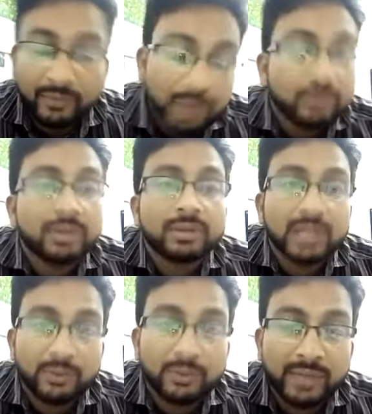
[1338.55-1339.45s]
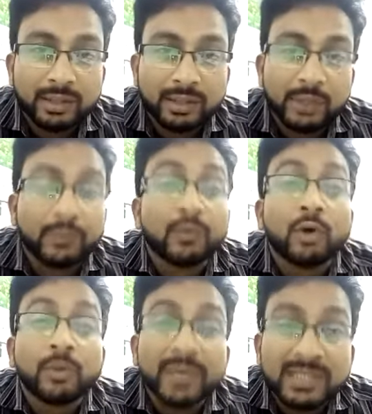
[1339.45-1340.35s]
You have to give that if you
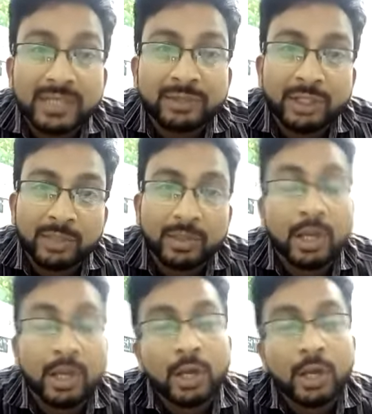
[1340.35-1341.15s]
want to preserve the tube.